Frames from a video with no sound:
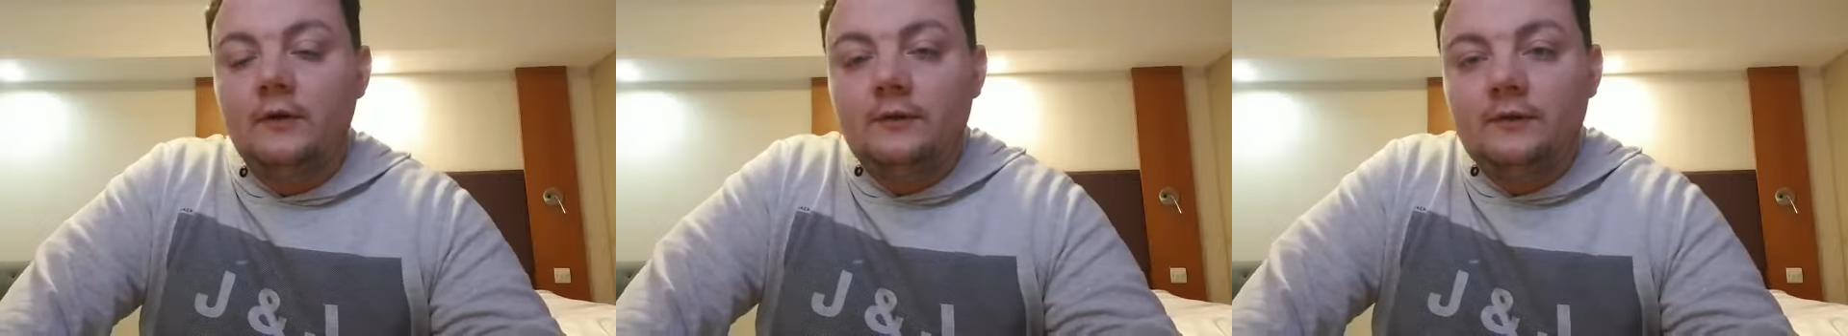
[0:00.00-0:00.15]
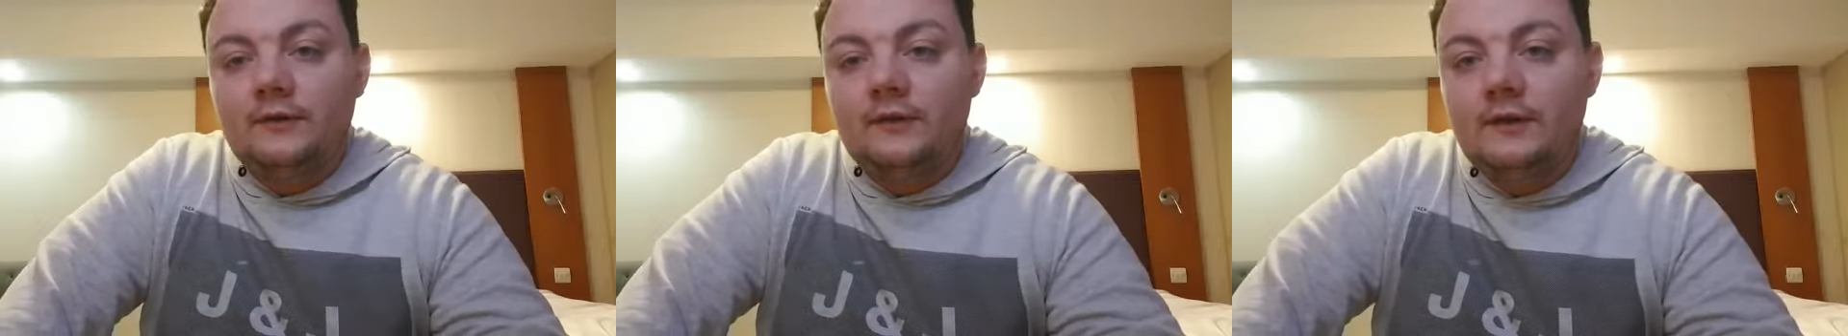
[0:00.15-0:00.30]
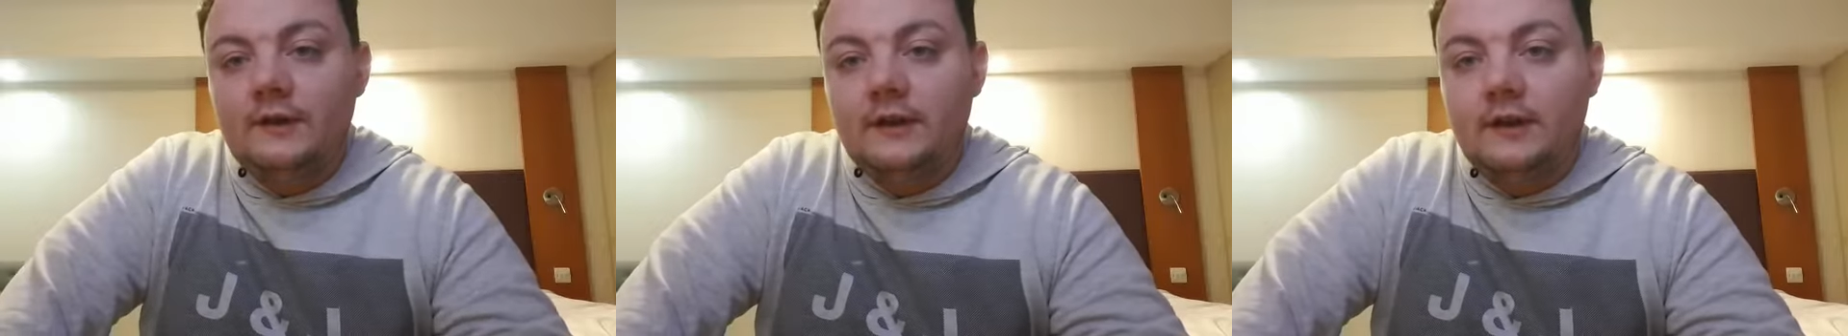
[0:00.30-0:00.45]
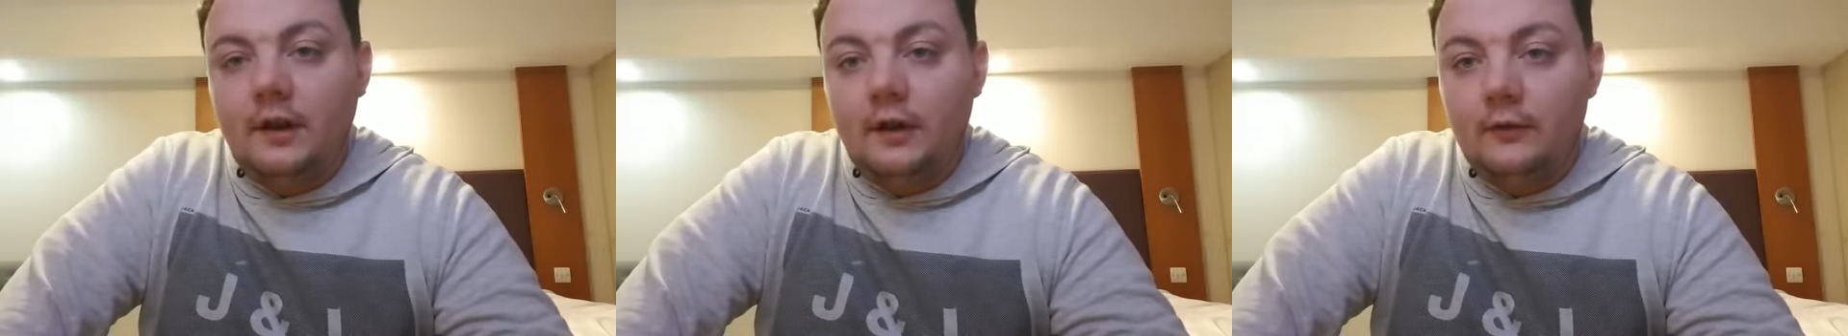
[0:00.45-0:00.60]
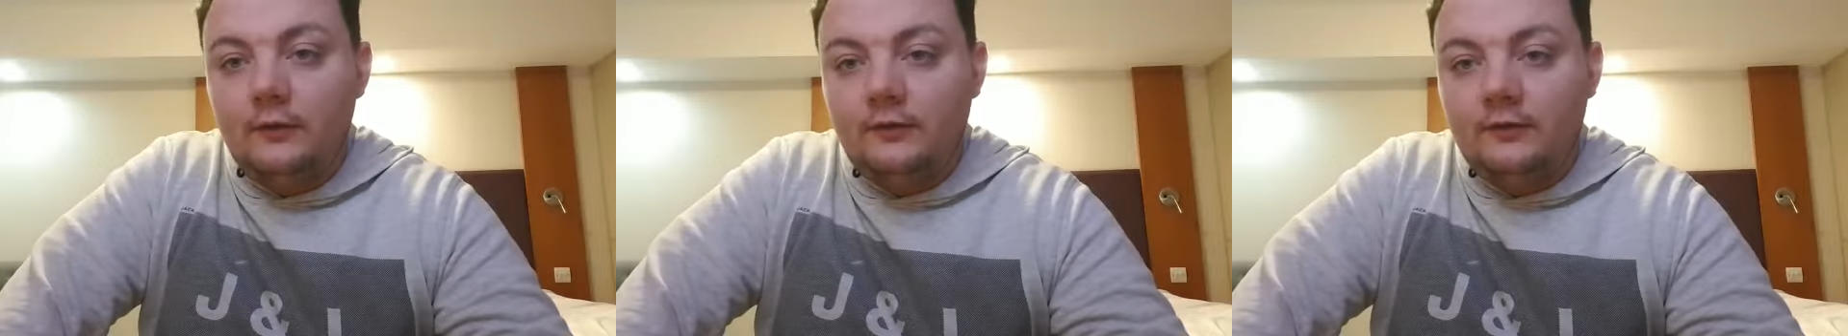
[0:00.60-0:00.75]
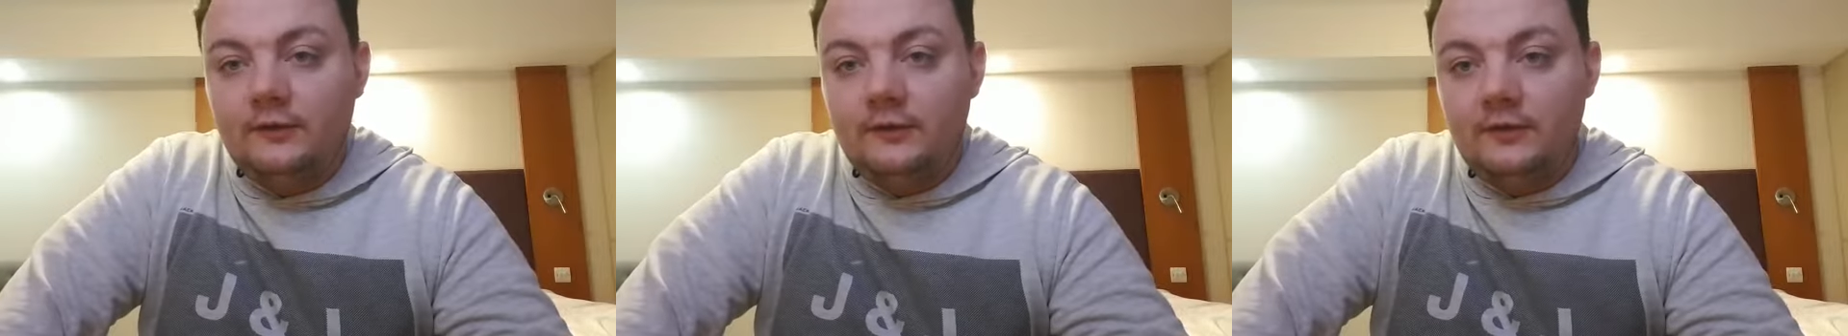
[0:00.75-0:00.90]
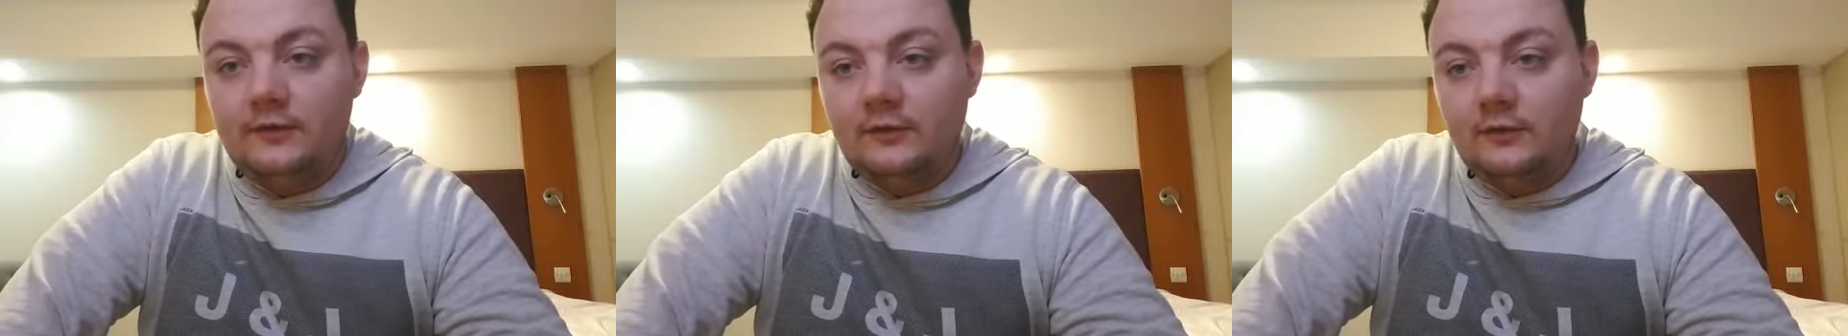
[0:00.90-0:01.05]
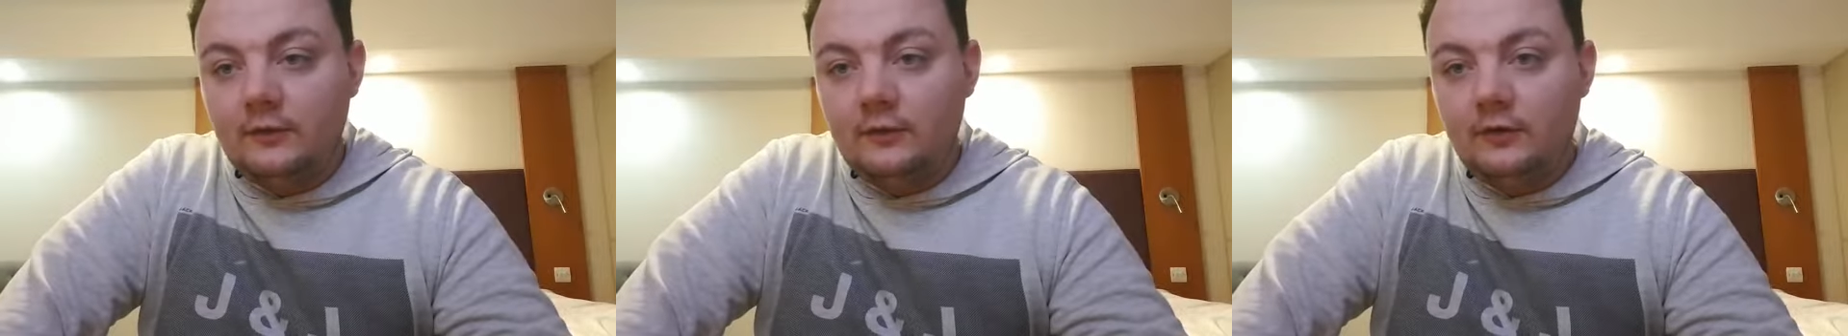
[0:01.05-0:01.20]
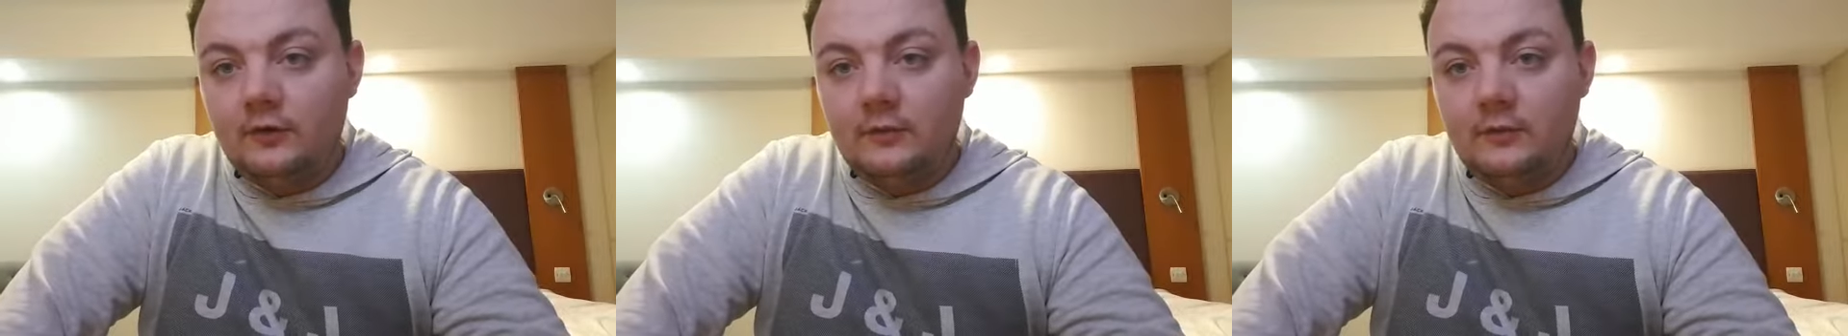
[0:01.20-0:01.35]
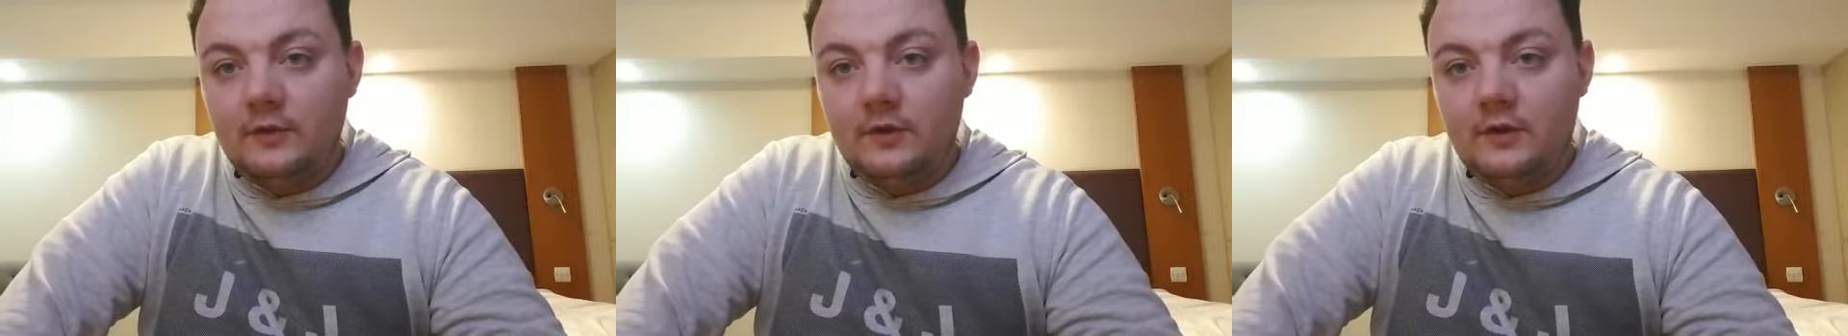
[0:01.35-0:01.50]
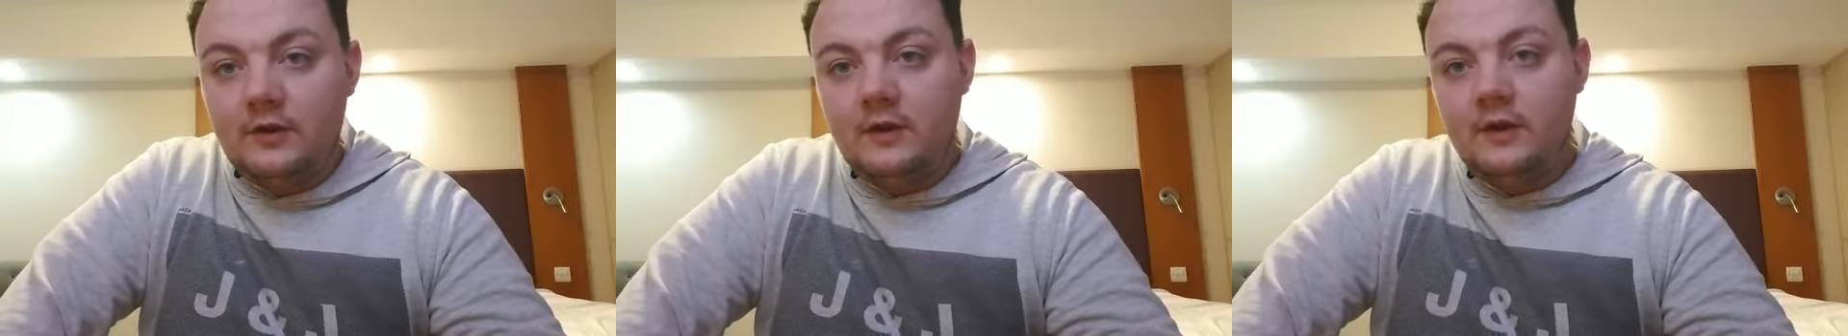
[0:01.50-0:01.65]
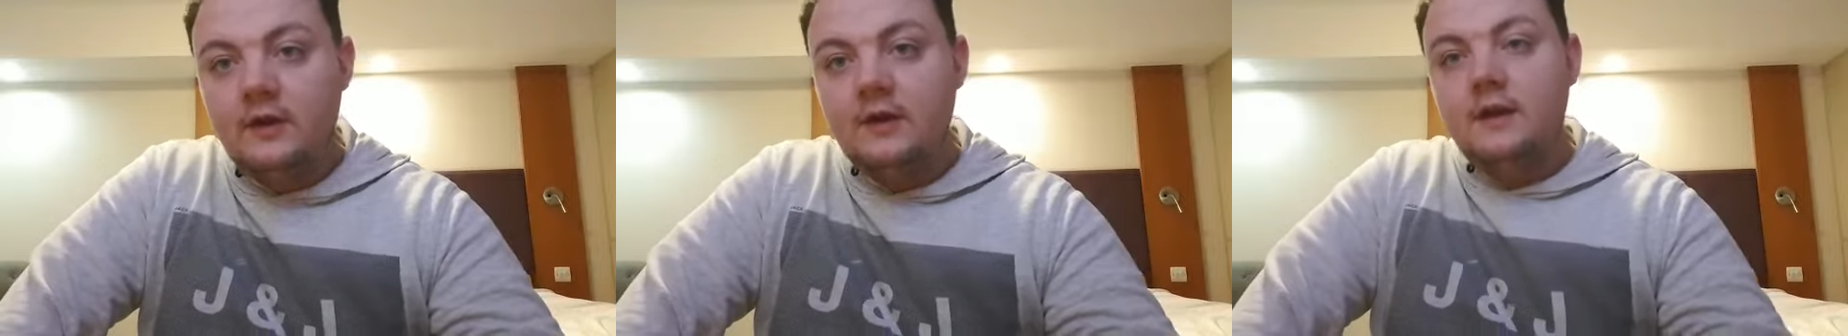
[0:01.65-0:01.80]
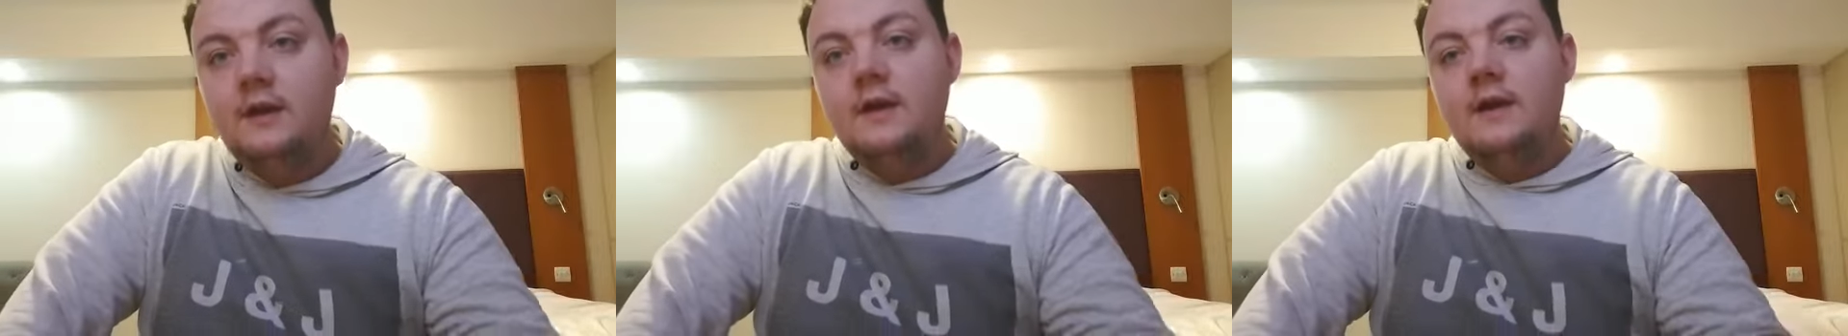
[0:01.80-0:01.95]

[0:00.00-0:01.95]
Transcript: obviously hosting the tournament.